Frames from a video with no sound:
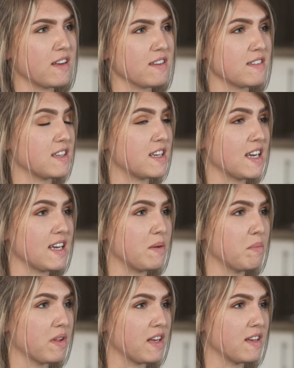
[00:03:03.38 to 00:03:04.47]
because to get
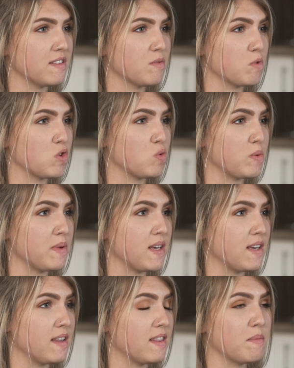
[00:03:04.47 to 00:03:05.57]
implants, which would
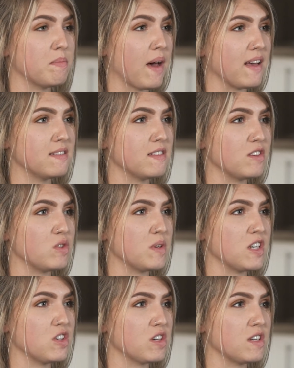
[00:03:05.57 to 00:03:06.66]
be the best
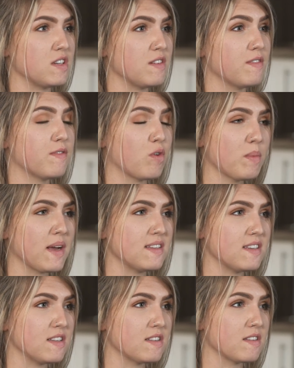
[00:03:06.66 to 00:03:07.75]
situation for my
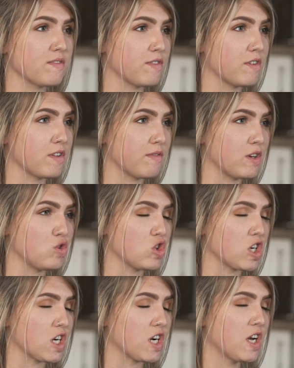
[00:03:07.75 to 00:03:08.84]
teeth for the future,